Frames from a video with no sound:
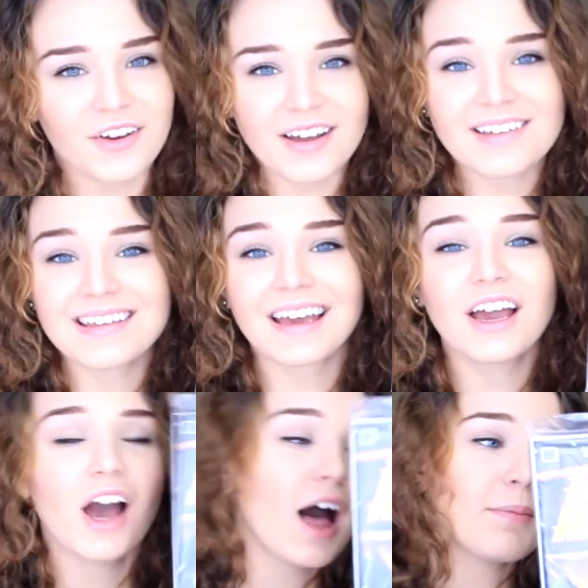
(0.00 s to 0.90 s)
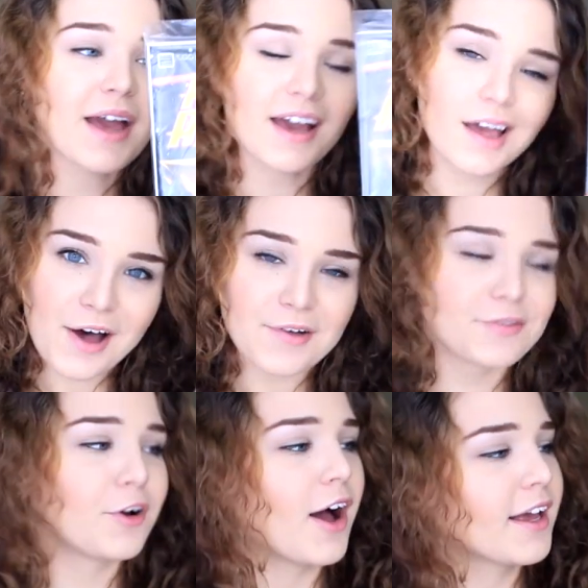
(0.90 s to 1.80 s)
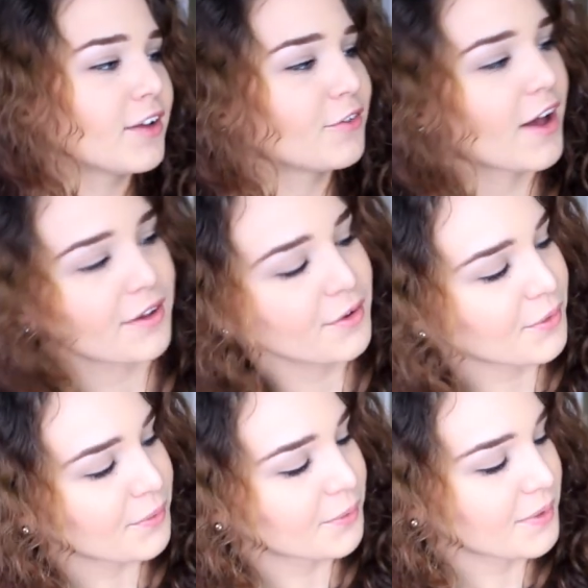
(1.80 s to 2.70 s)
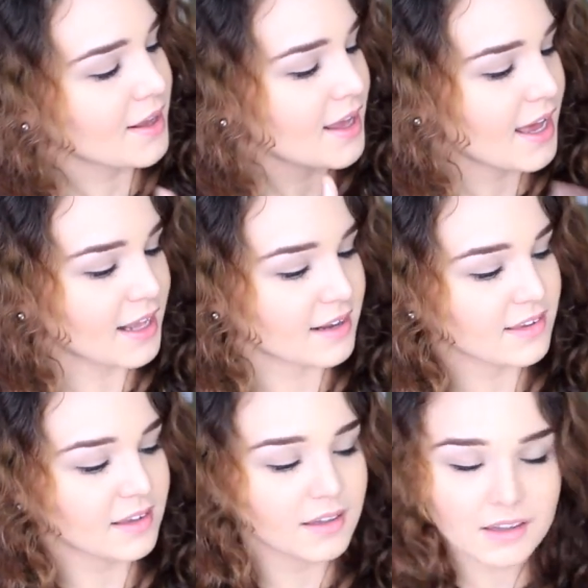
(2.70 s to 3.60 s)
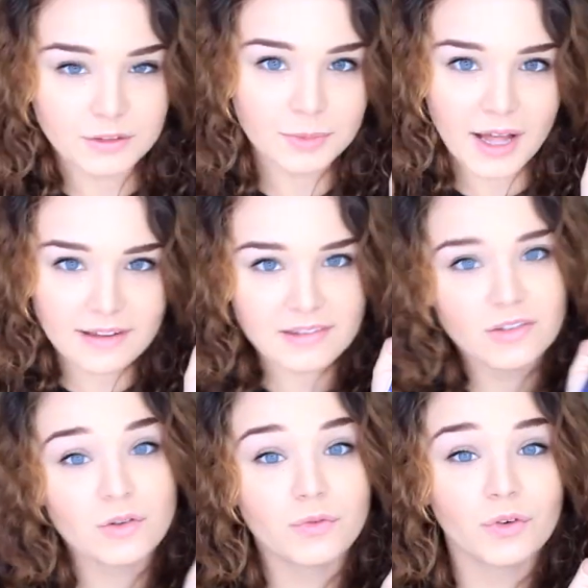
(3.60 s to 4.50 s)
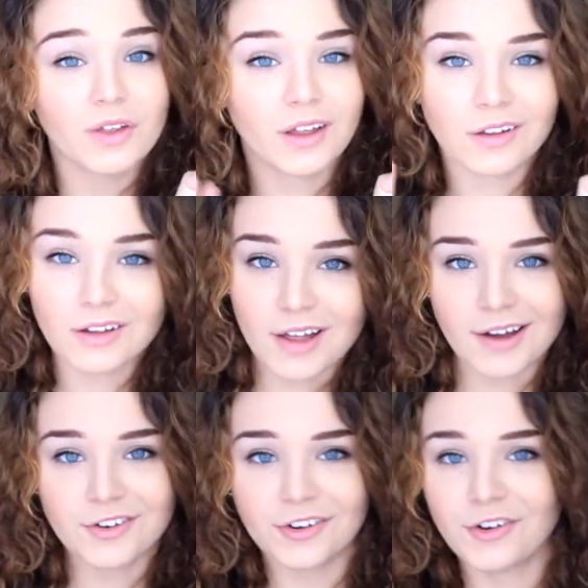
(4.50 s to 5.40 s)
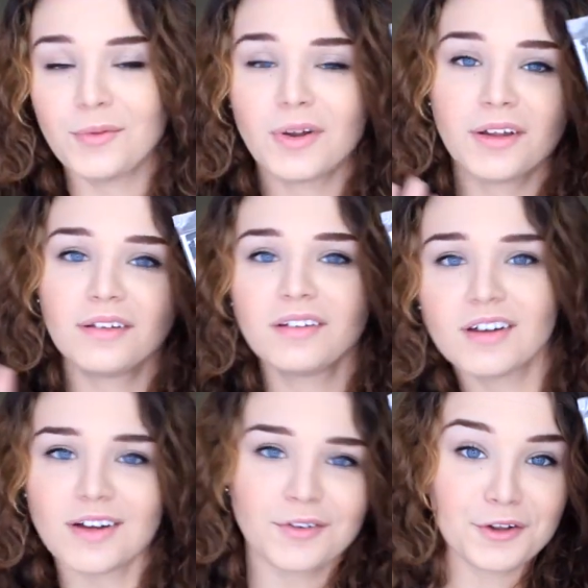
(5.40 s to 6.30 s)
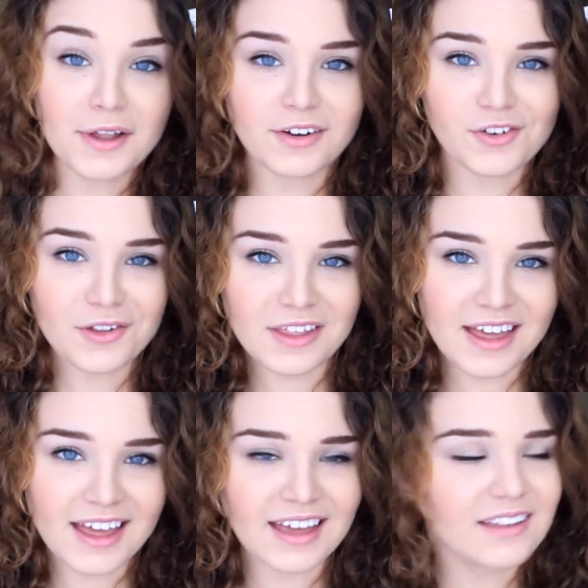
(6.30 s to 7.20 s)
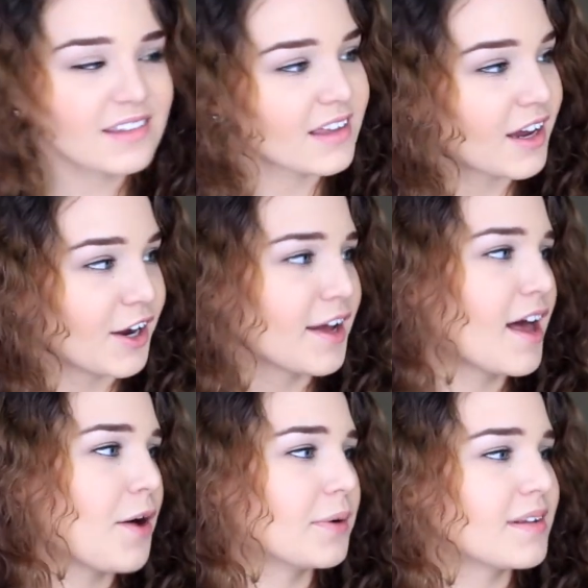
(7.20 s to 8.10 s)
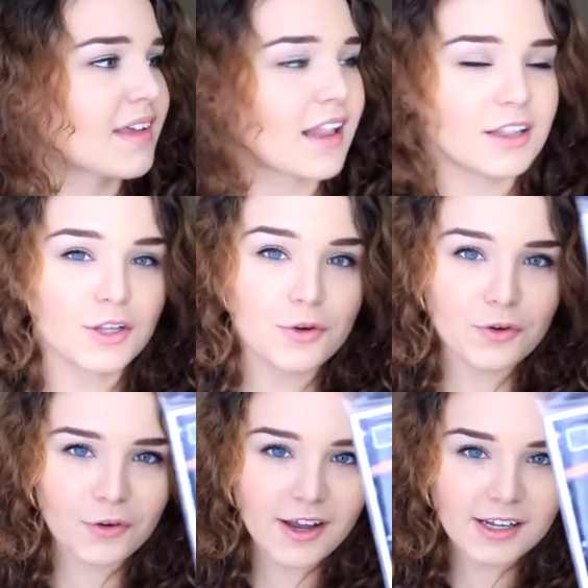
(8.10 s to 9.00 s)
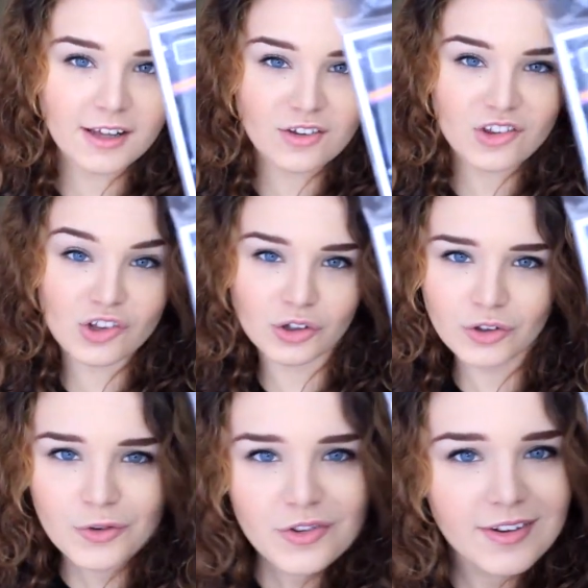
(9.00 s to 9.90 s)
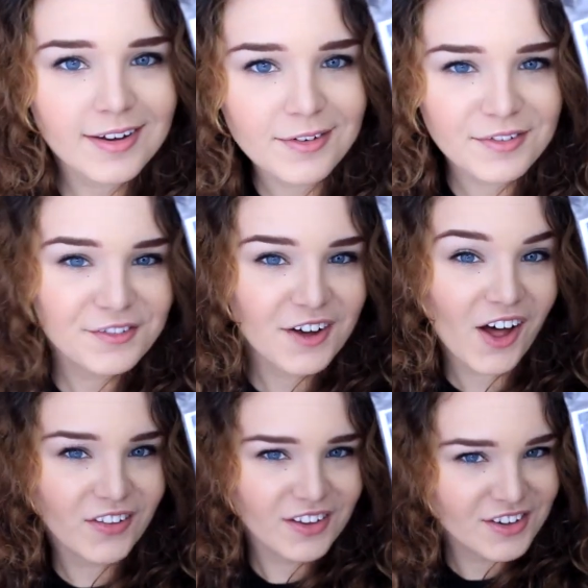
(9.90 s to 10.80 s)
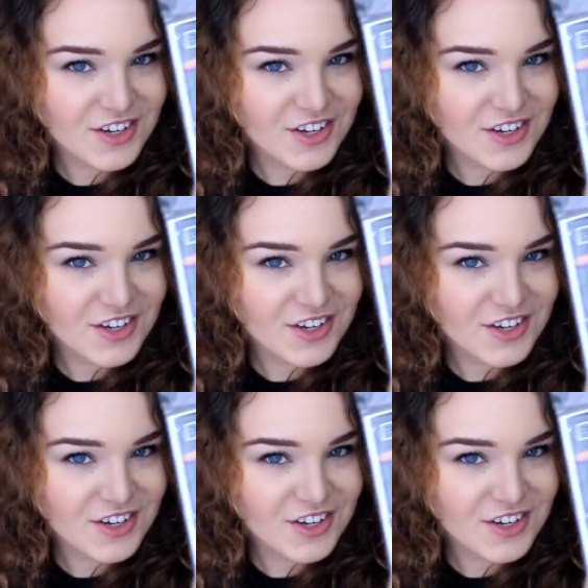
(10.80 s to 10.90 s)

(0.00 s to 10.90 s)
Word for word: There is a comic of Rocket Raccoon and it's in the little plastic. So if you're like a collector and you wanna, you know, collect real things, here you go. And it's got Loot Crate exclusive on the